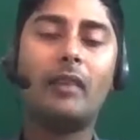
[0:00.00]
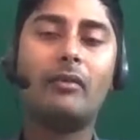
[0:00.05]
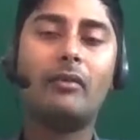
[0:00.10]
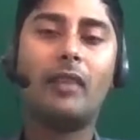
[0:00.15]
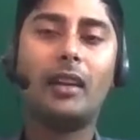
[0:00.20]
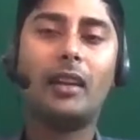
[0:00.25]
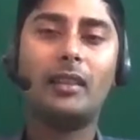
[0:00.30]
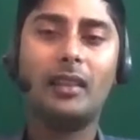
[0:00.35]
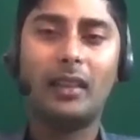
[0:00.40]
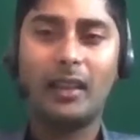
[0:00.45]

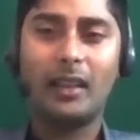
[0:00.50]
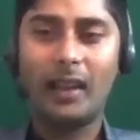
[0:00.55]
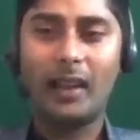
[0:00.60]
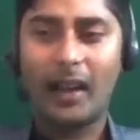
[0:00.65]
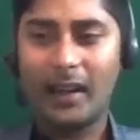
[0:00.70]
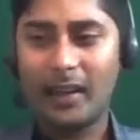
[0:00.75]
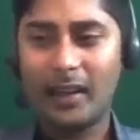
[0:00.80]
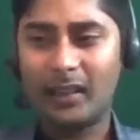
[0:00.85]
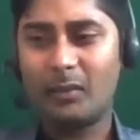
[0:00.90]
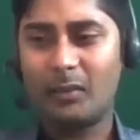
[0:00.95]
father
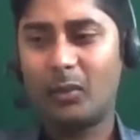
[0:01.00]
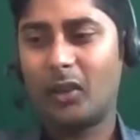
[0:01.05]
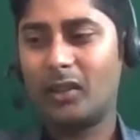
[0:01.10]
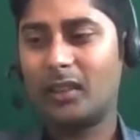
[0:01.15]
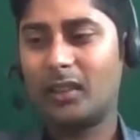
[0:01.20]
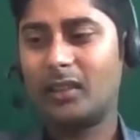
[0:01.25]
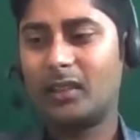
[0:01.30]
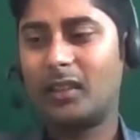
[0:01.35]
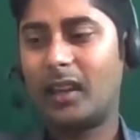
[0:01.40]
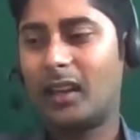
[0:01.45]
regarding the
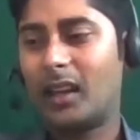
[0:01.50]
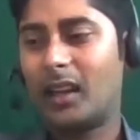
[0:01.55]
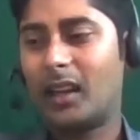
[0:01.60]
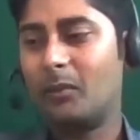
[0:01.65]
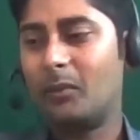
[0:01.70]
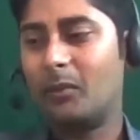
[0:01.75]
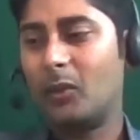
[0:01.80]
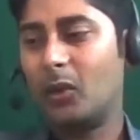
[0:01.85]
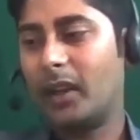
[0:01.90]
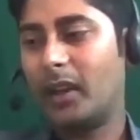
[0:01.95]
projects that
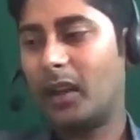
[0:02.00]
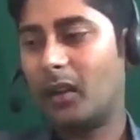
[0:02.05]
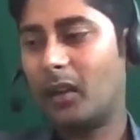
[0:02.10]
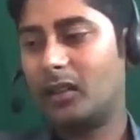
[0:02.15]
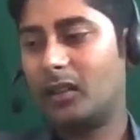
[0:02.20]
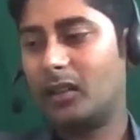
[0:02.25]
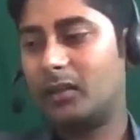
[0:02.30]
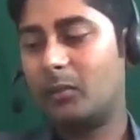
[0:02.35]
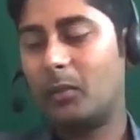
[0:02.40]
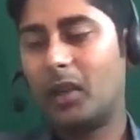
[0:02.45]
I'm doing and
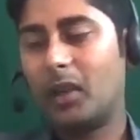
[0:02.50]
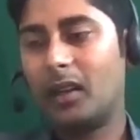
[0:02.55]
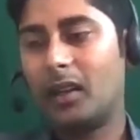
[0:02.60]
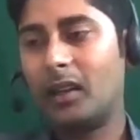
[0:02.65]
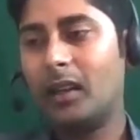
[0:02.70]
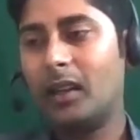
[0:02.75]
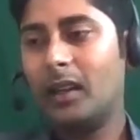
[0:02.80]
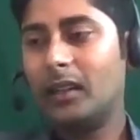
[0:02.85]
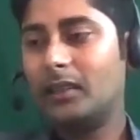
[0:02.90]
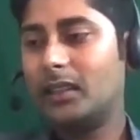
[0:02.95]
all. But
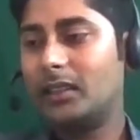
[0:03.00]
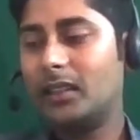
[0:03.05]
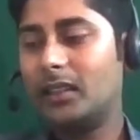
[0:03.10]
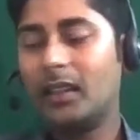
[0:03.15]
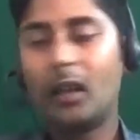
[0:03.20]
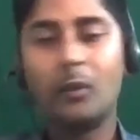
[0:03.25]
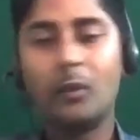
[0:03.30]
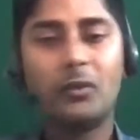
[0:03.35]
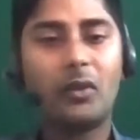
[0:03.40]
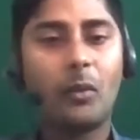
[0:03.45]
since he
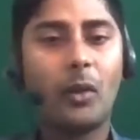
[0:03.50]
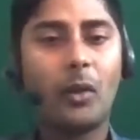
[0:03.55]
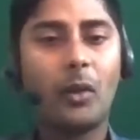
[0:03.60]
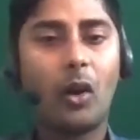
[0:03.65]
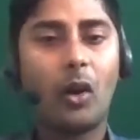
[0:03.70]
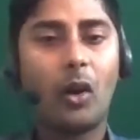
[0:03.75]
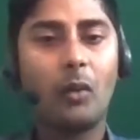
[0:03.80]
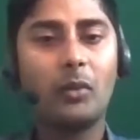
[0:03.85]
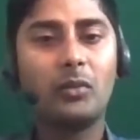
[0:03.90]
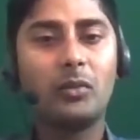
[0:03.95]
comes from a
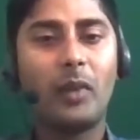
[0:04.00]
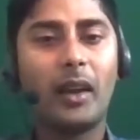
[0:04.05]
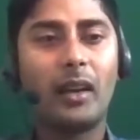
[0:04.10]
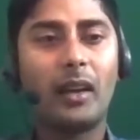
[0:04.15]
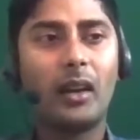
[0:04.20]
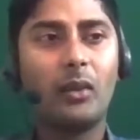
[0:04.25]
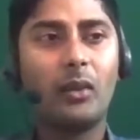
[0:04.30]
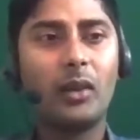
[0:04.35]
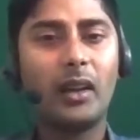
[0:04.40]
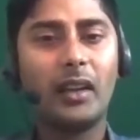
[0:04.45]
commerce
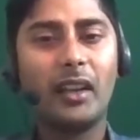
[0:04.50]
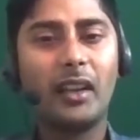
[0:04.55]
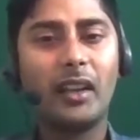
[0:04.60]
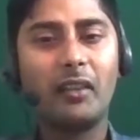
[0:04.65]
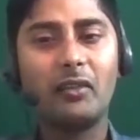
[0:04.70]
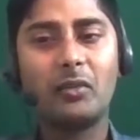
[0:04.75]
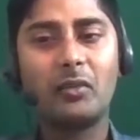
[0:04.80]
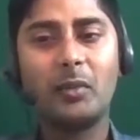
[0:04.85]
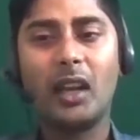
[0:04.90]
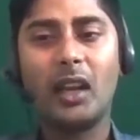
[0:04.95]
background, it
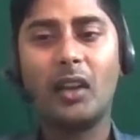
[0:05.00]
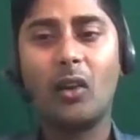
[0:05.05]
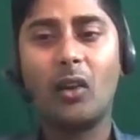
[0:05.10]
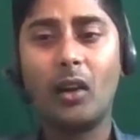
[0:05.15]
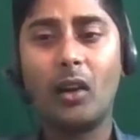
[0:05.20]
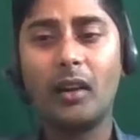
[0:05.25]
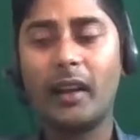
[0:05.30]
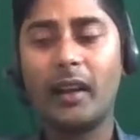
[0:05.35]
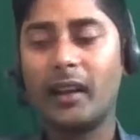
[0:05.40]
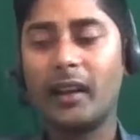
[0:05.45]
gives me a
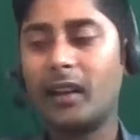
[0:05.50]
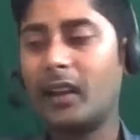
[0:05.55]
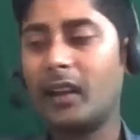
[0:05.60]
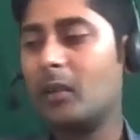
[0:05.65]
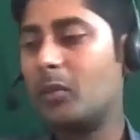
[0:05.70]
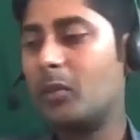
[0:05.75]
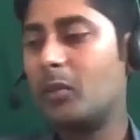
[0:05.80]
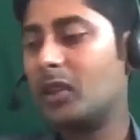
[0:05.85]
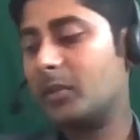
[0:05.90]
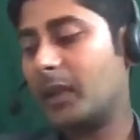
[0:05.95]
non-technical
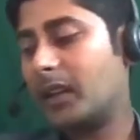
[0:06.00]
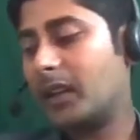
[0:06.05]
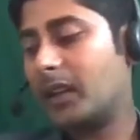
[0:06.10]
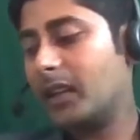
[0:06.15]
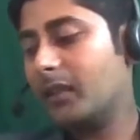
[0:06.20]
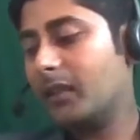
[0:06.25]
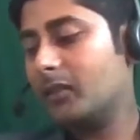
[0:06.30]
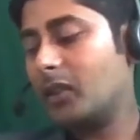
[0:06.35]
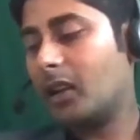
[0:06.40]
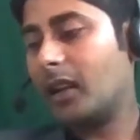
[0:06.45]

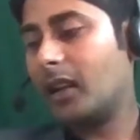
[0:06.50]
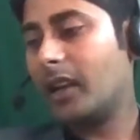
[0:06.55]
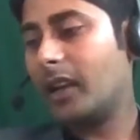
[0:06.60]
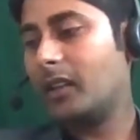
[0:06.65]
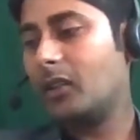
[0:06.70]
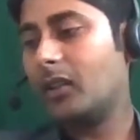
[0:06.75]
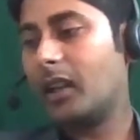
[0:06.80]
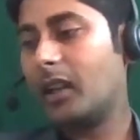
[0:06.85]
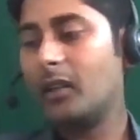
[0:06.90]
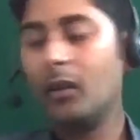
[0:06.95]
perspective. So I'd like
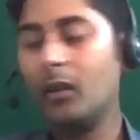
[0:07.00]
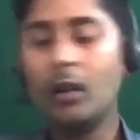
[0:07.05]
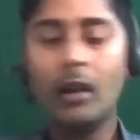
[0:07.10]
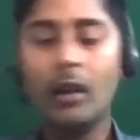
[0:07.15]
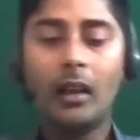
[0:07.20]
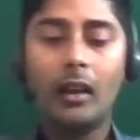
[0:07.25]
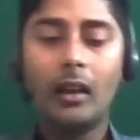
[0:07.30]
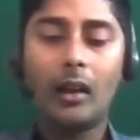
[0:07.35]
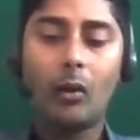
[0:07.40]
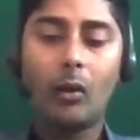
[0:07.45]
to tell you,
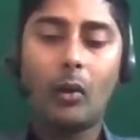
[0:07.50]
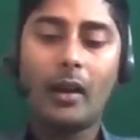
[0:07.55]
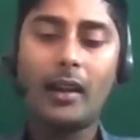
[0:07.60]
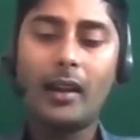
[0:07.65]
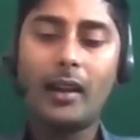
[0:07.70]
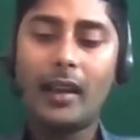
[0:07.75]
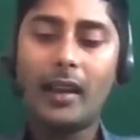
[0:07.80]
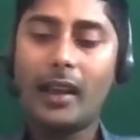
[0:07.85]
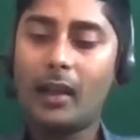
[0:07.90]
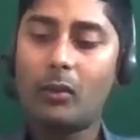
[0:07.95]
one
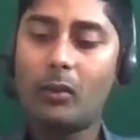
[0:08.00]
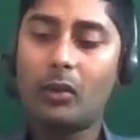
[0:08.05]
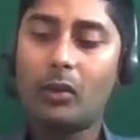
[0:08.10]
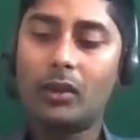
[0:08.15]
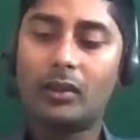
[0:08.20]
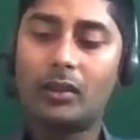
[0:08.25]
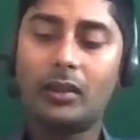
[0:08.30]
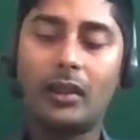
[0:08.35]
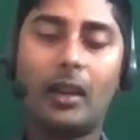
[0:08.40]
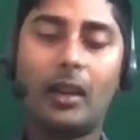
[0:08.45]
day I was